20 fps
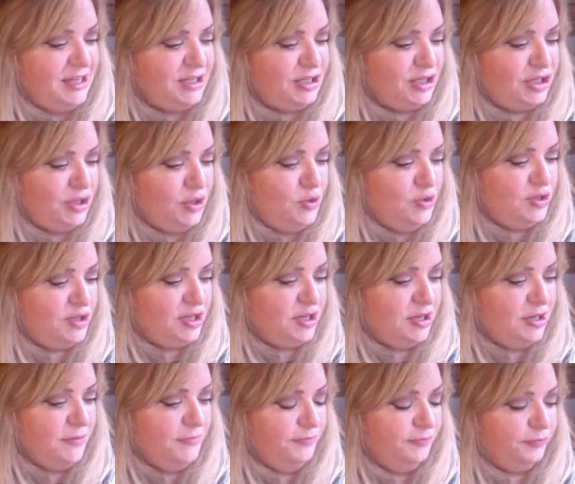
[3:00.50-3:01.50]

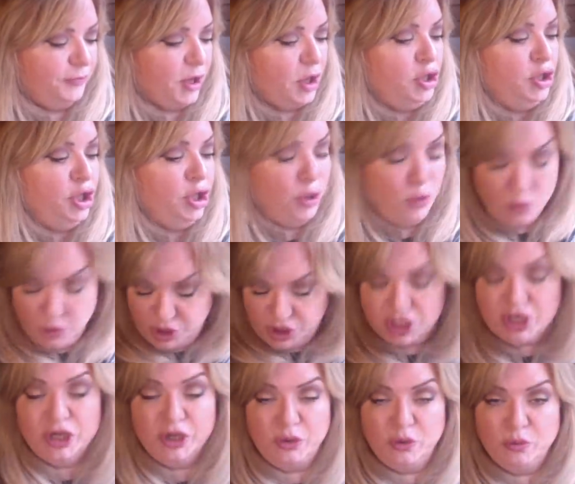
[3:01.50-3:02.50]
Susan
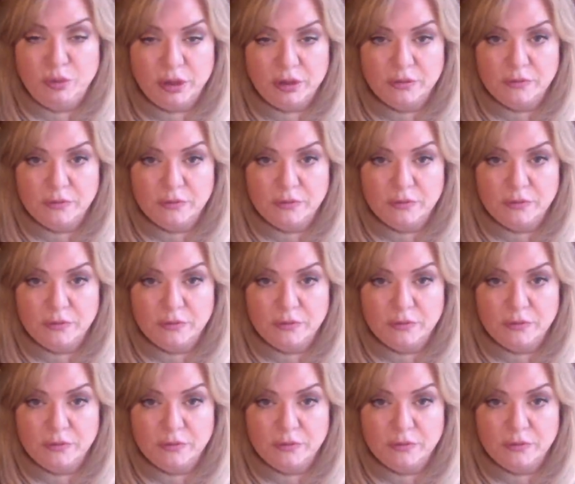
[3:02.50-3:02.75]
YouTube.